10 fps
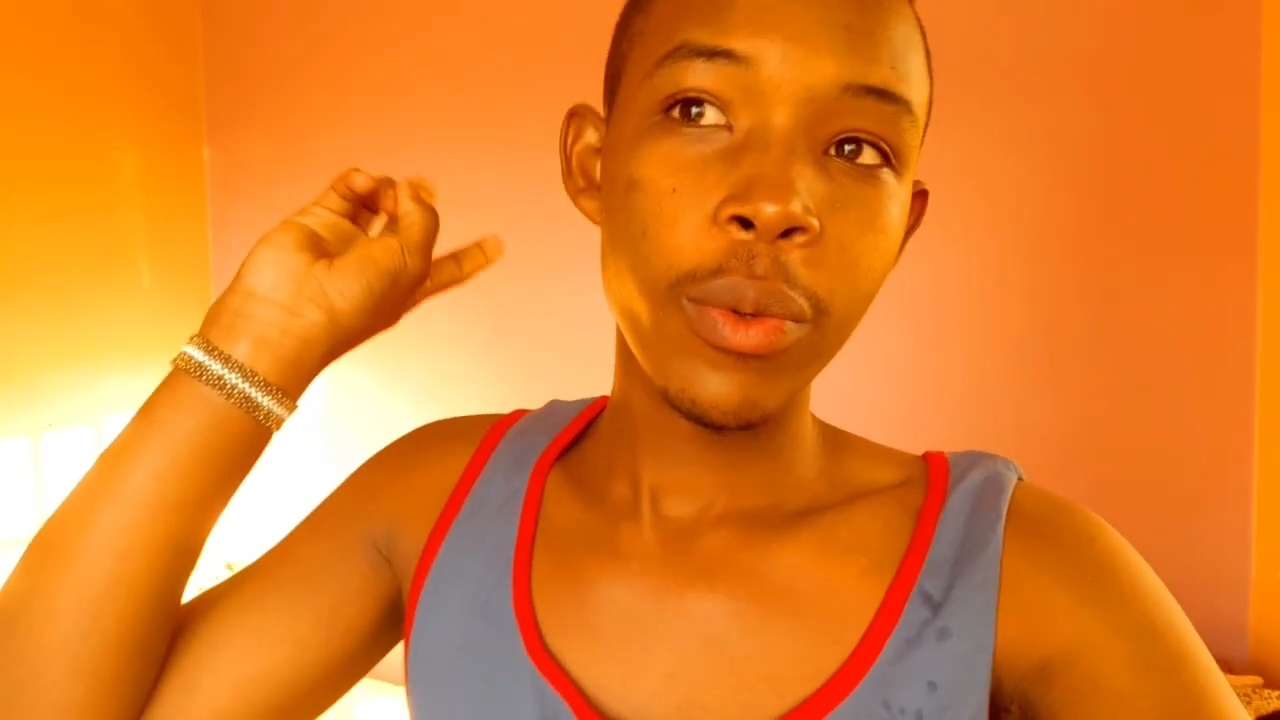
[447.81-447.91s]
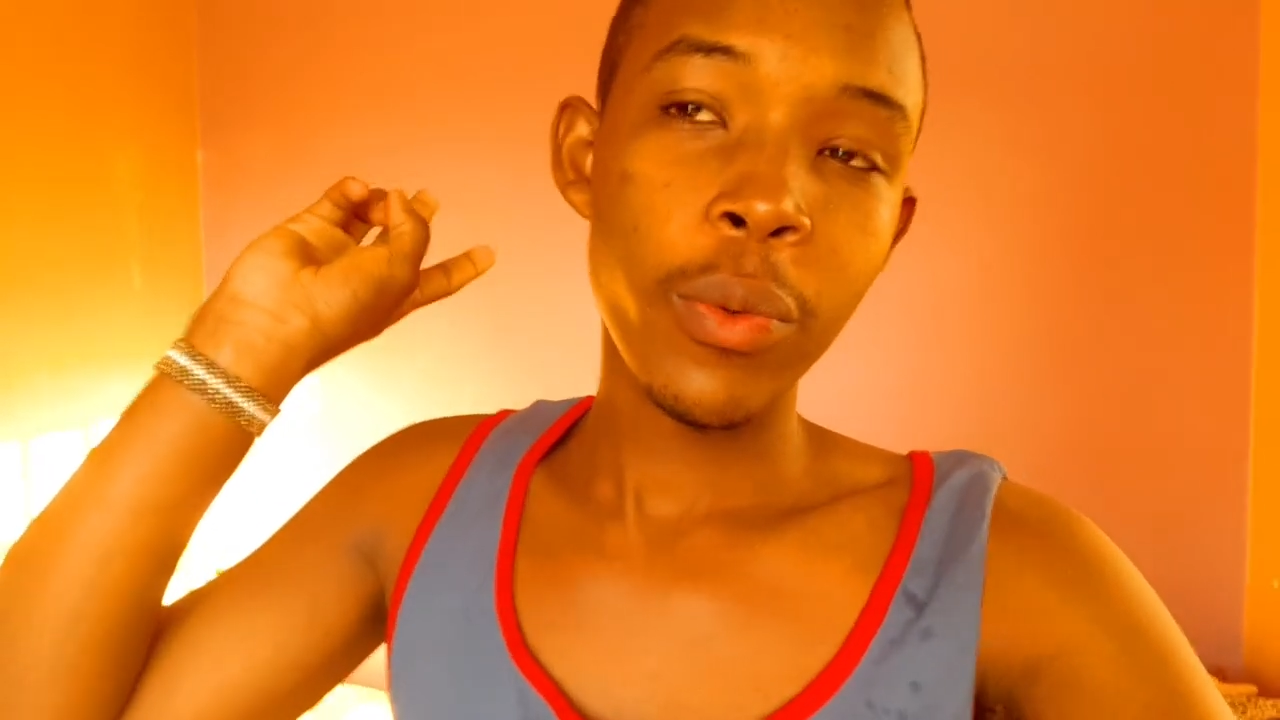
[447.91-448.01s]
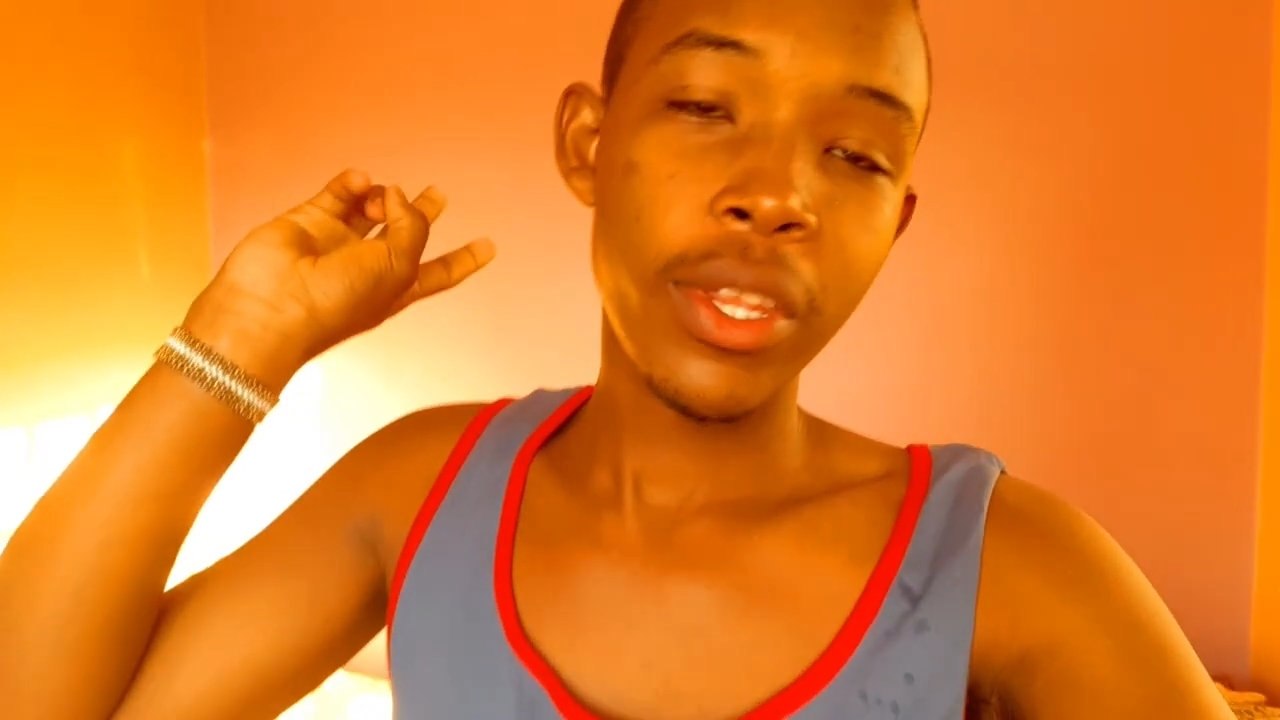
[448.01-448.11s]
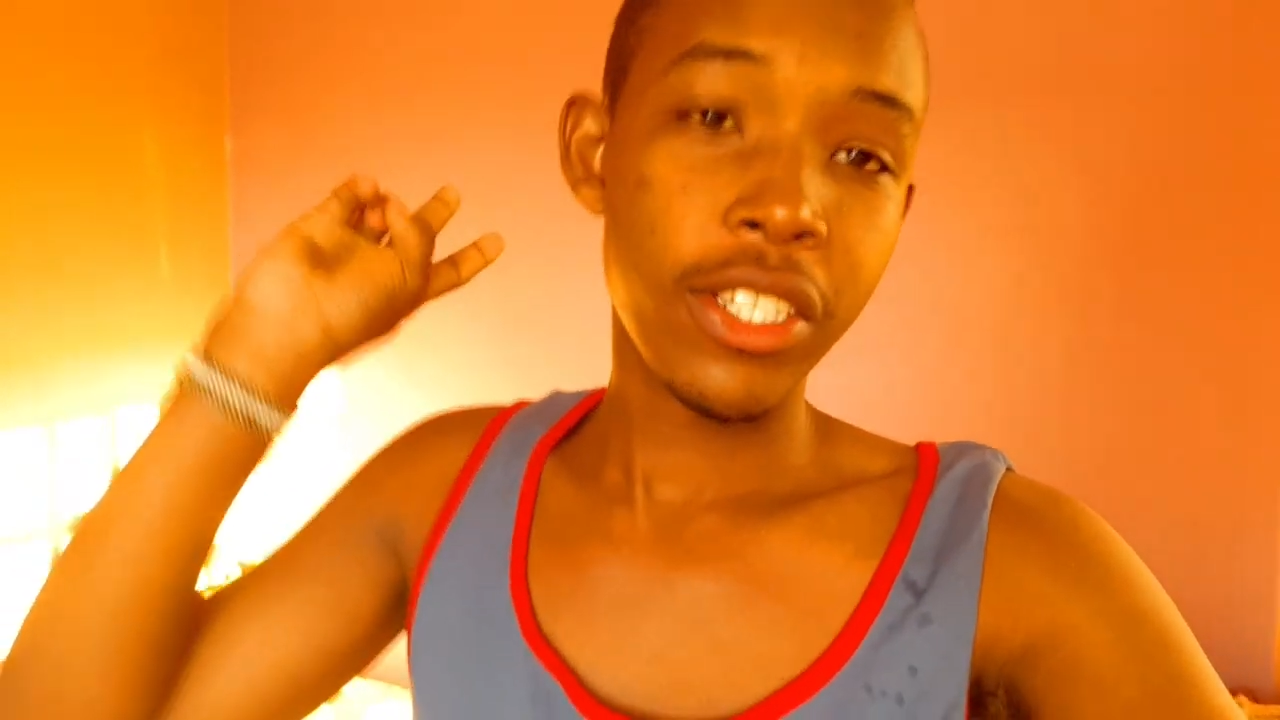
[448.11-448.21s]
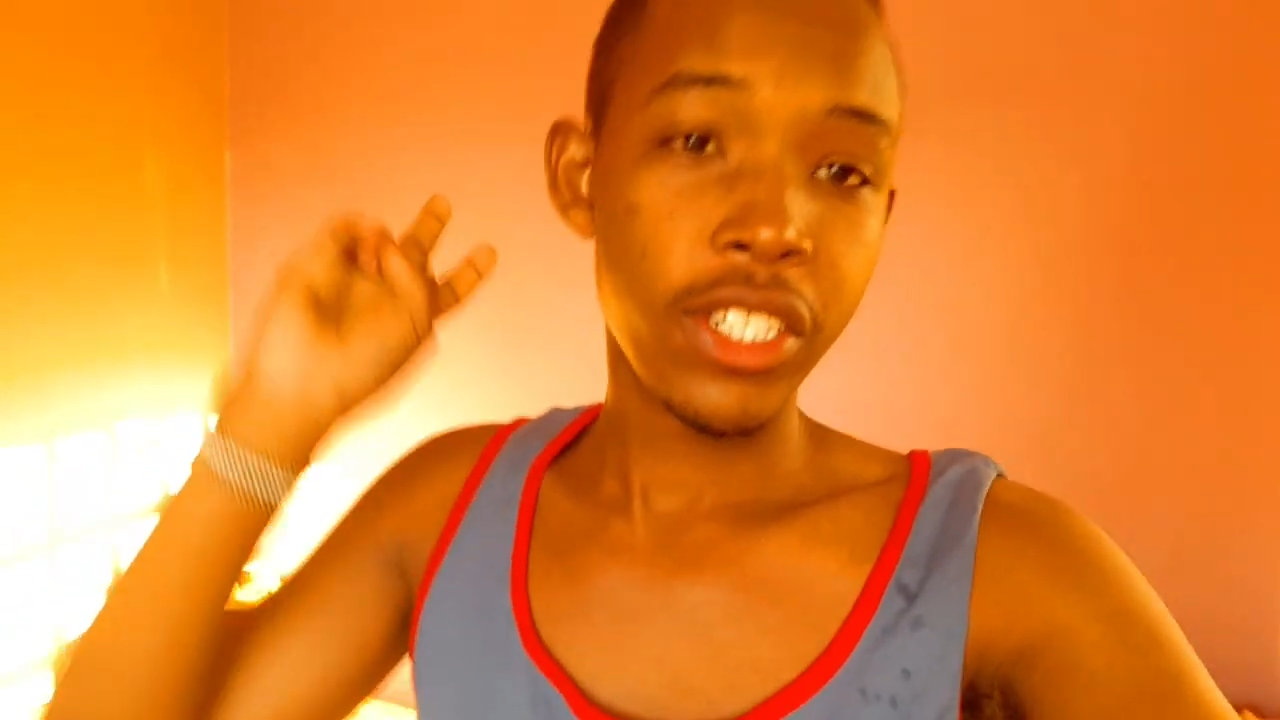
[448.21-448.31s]

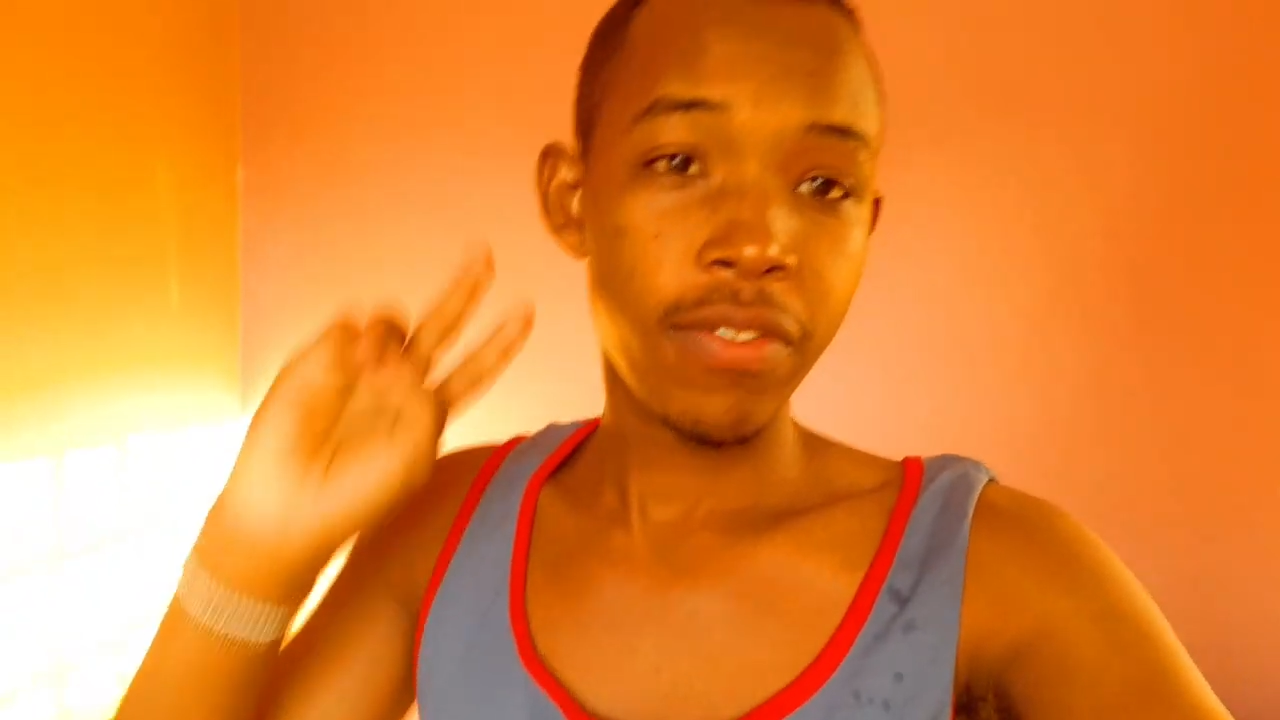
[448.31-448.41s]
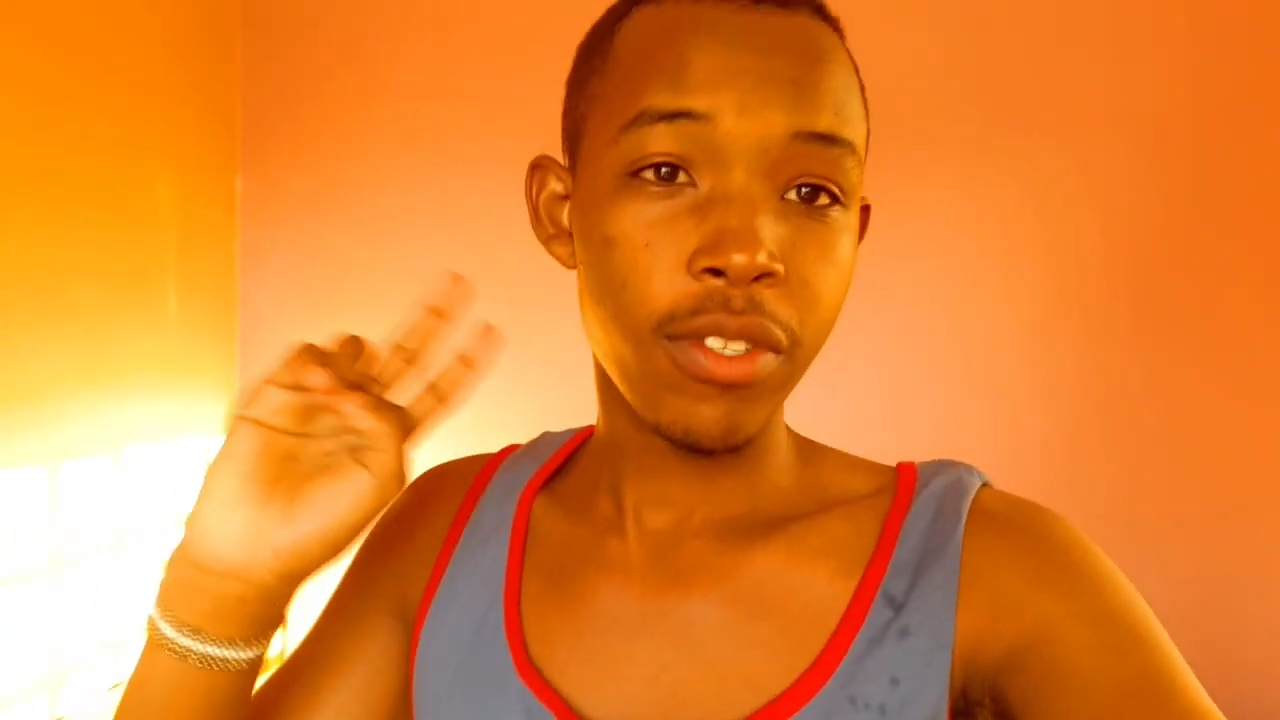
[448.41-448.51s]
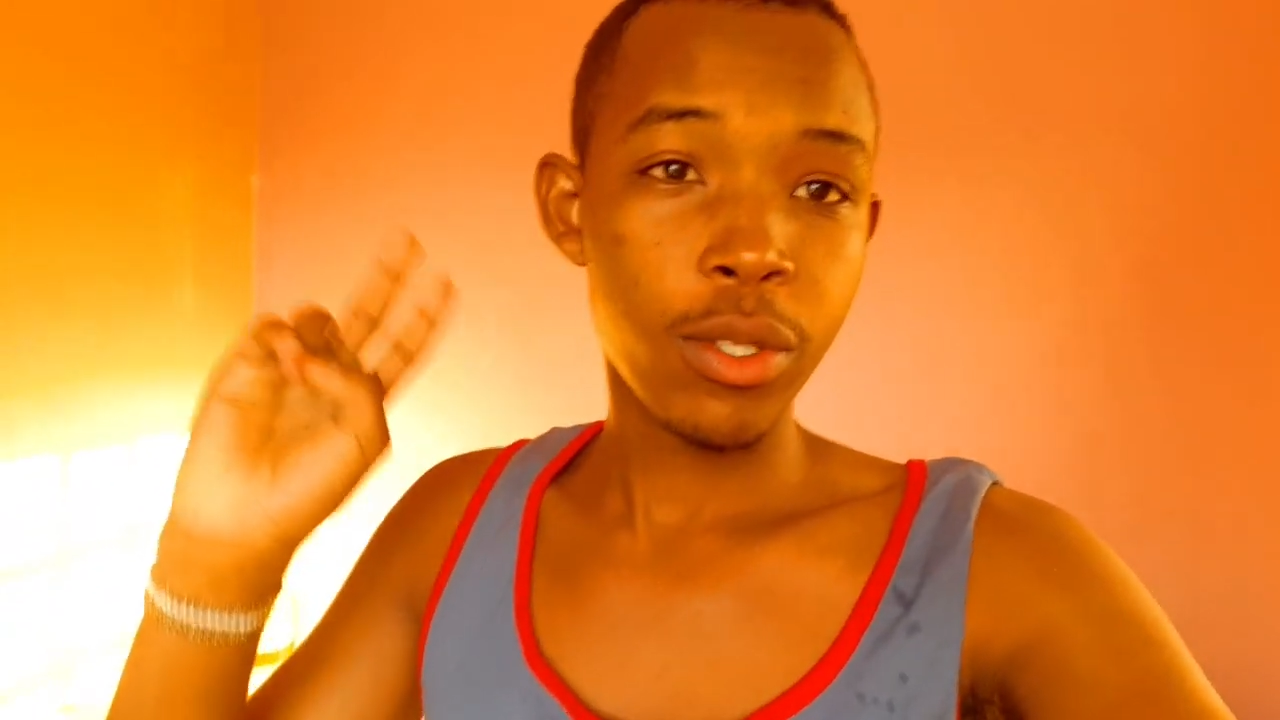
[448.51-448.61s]
with shifts.